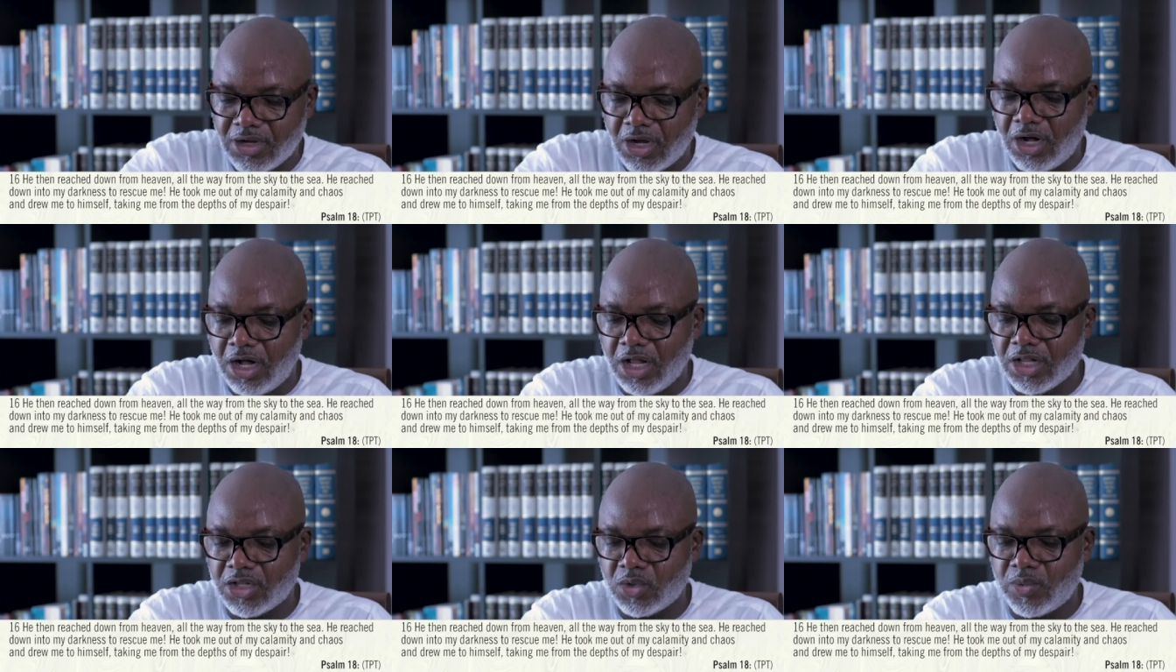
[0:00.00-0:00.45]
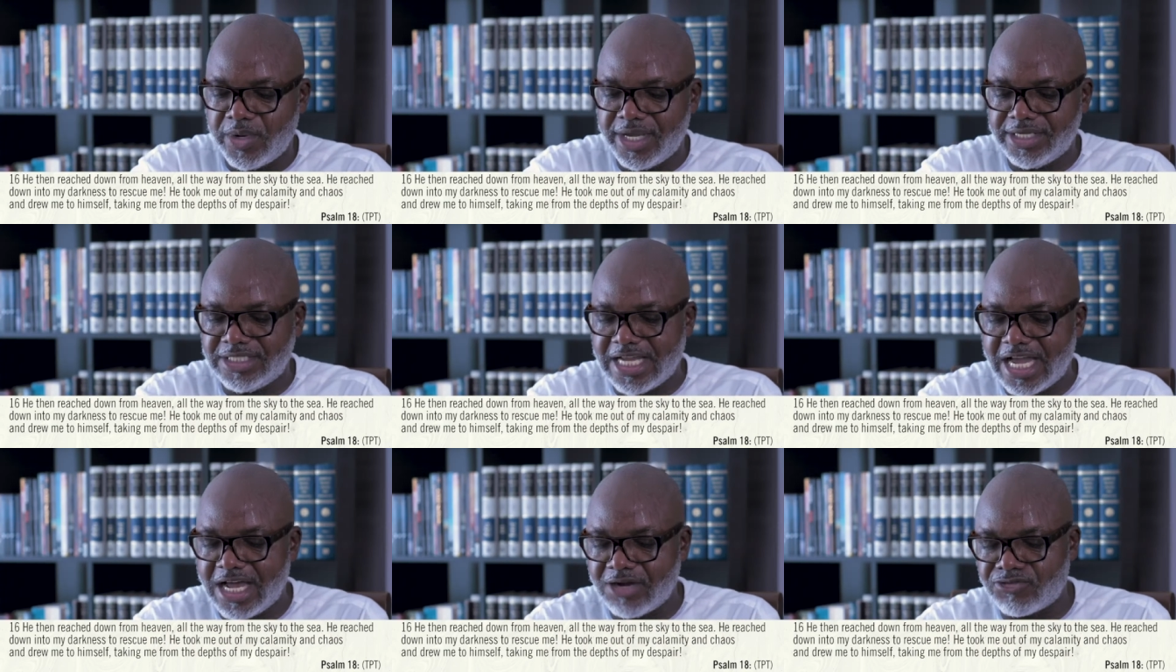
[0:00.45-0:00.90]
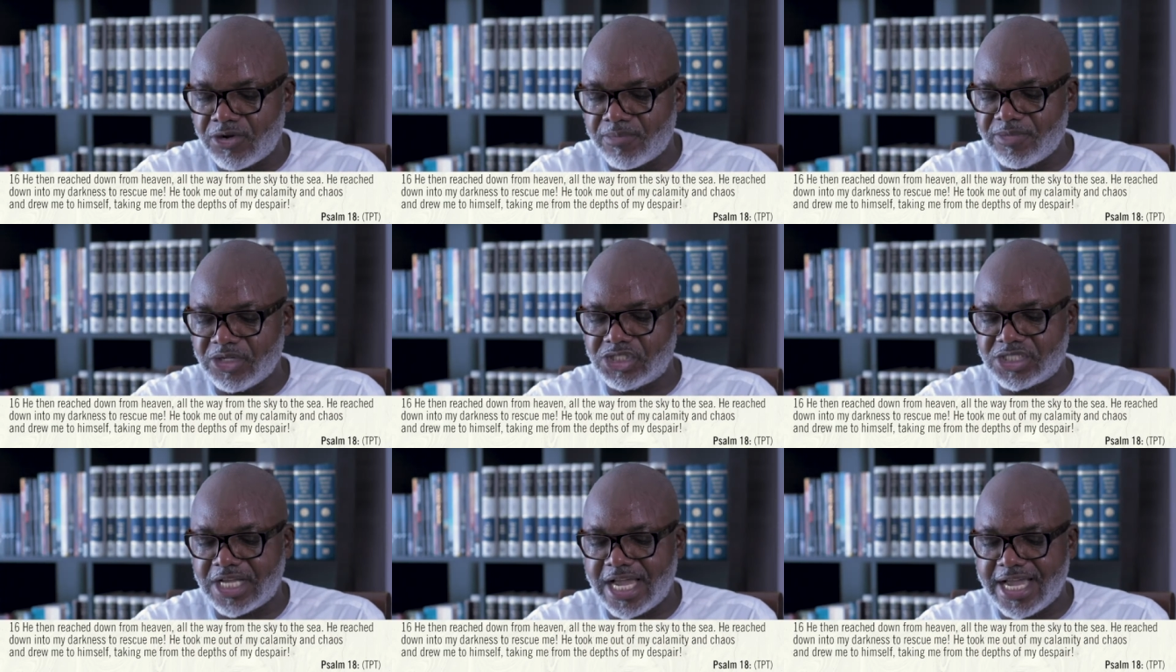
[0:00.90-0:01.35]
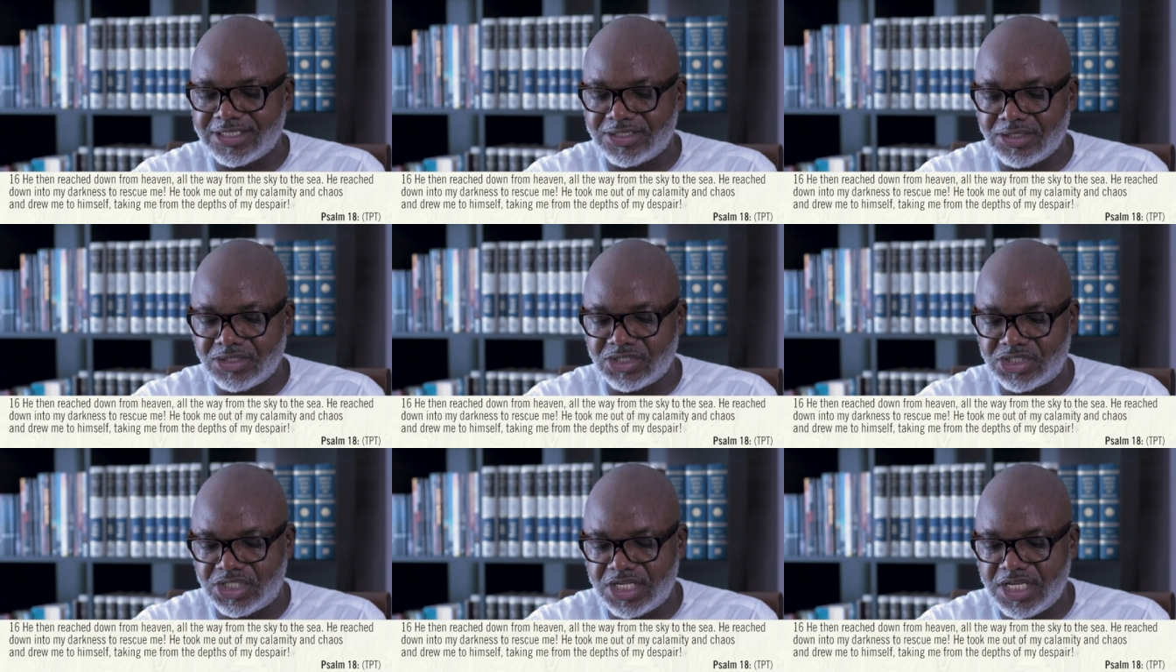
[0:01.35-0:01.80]
all the way down from the sky to
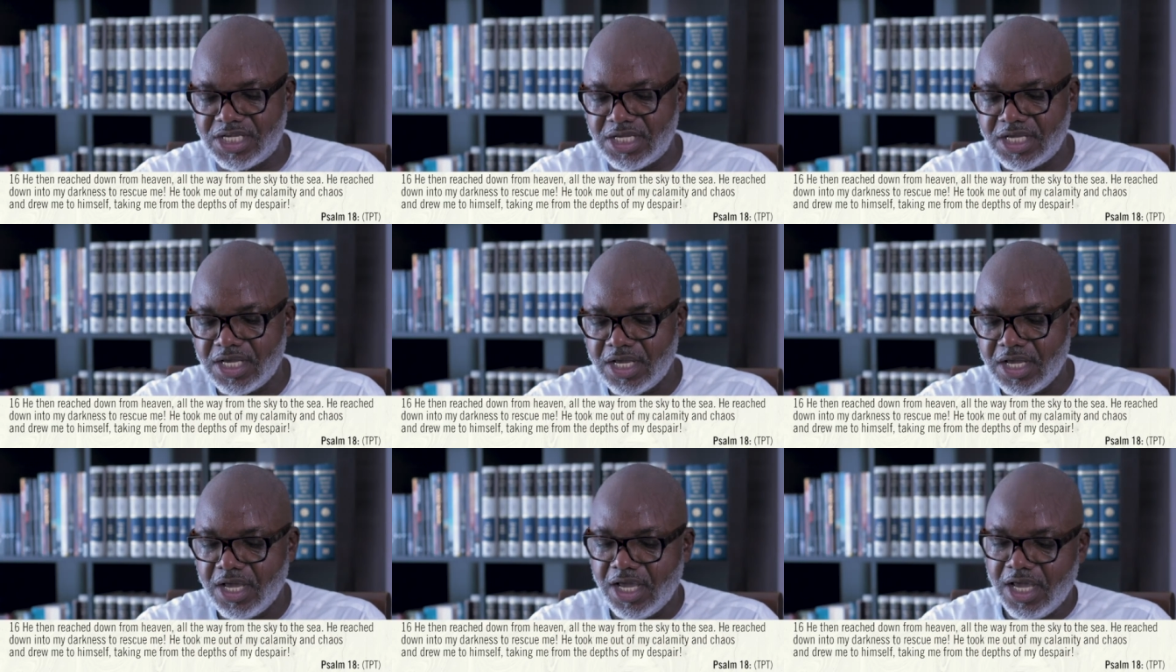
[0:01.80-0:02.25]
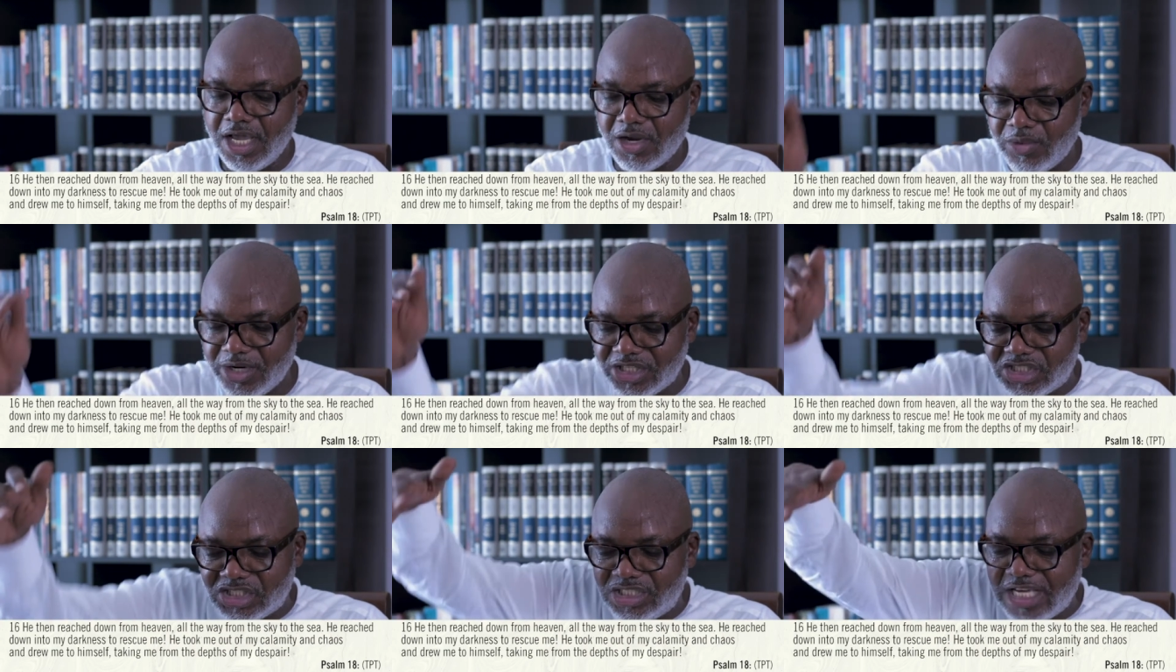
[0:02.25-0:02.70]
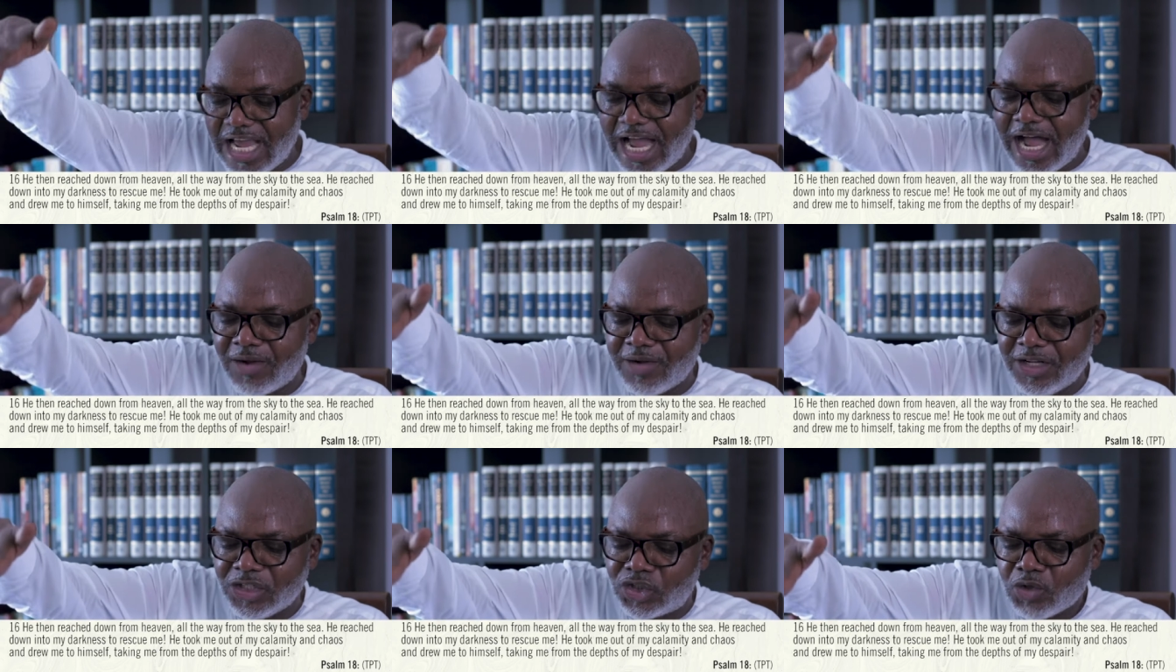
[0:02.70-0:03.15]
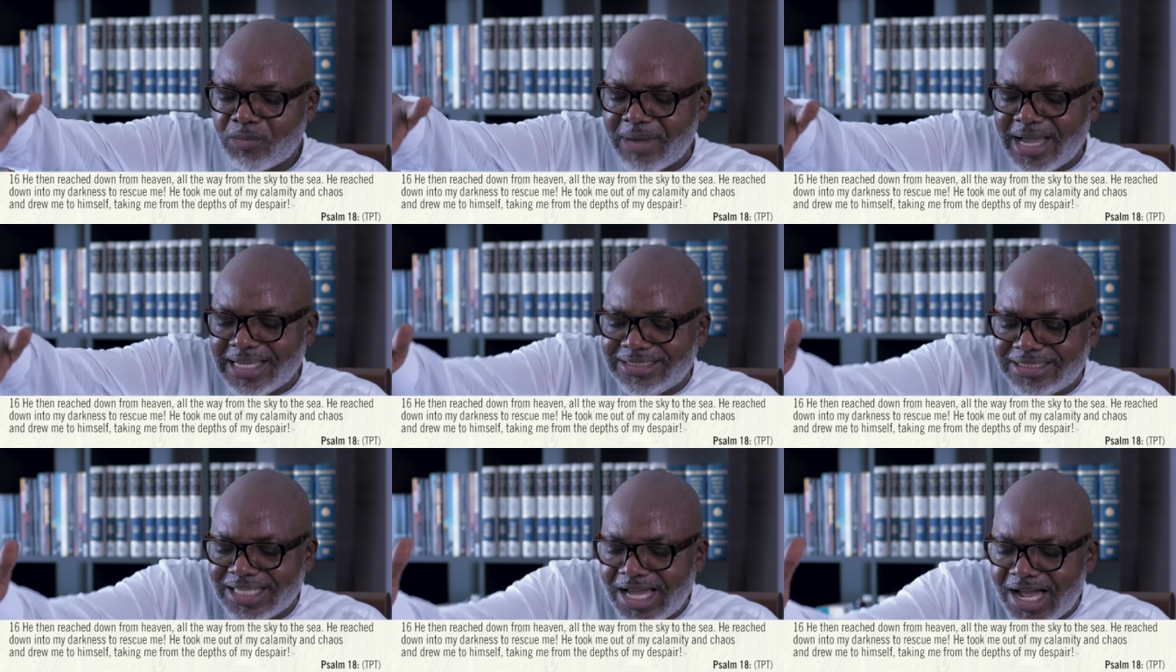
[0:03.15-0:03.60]
the sea. He reached down into my
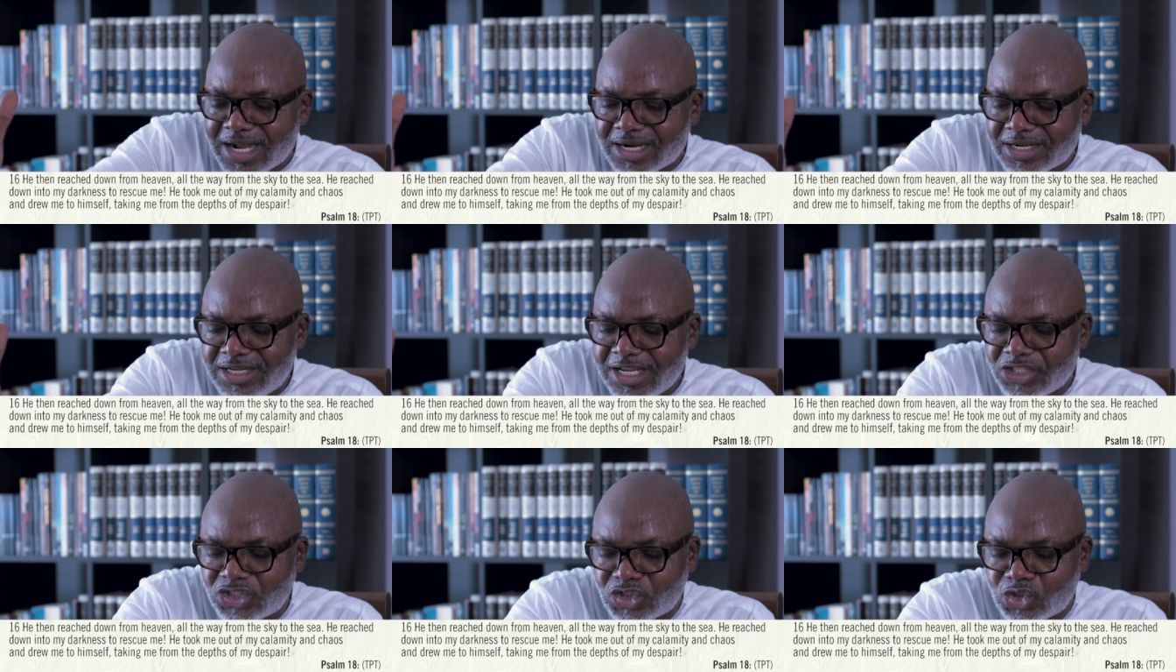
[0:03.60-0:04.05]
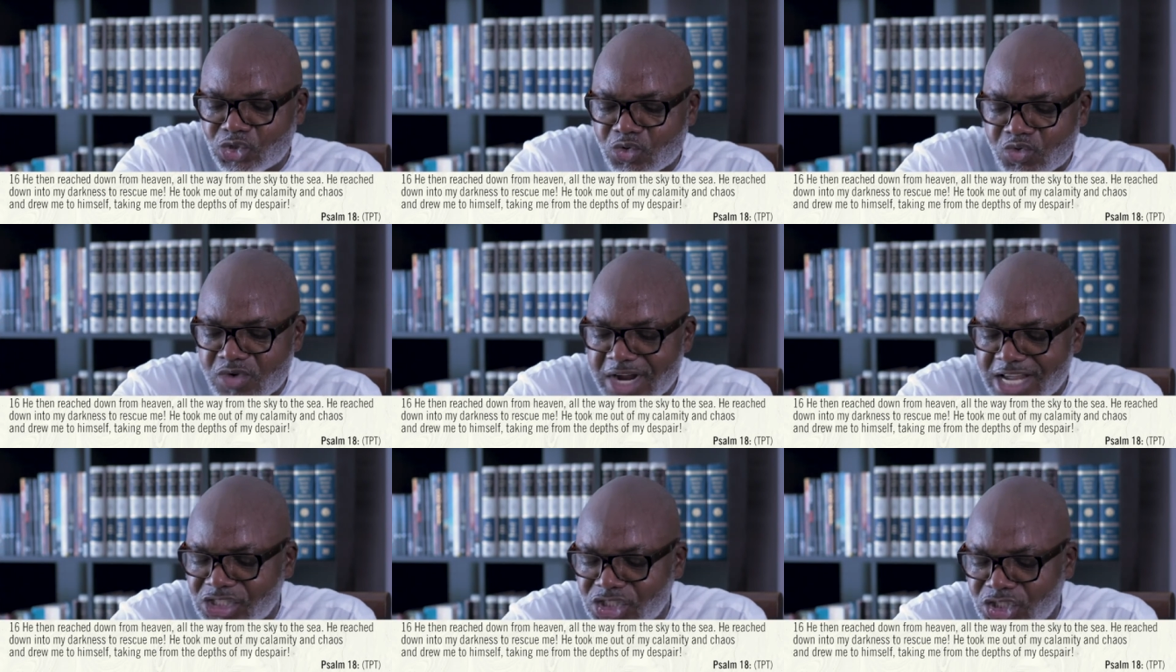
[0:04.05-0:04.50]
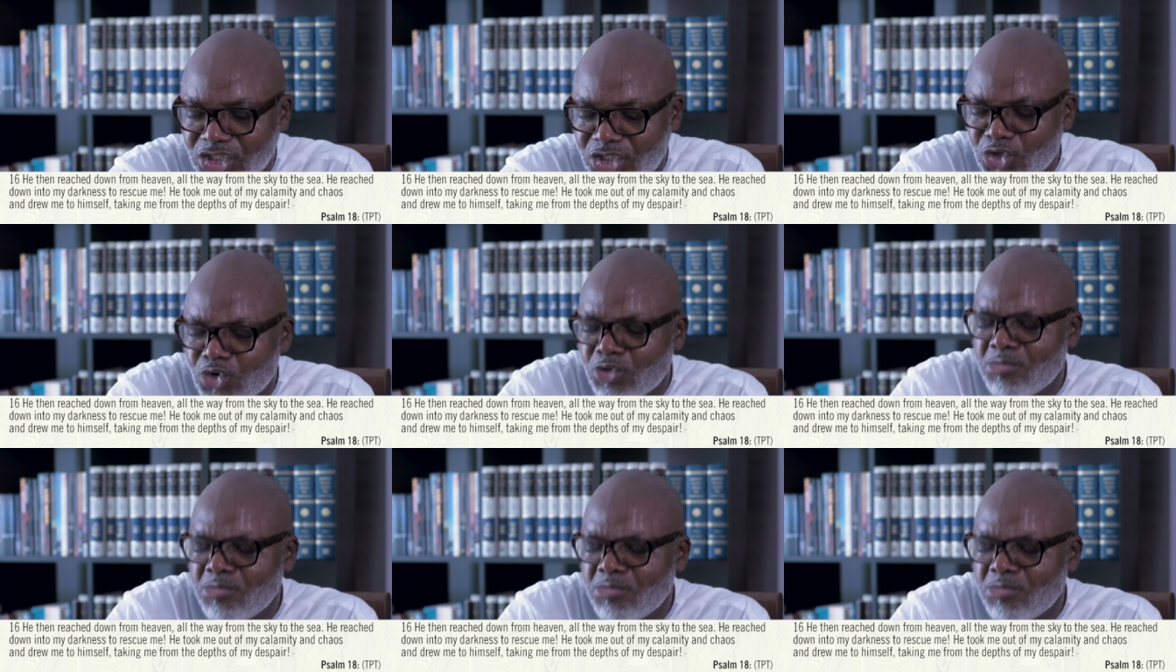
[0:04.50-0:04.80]
darkness to rescue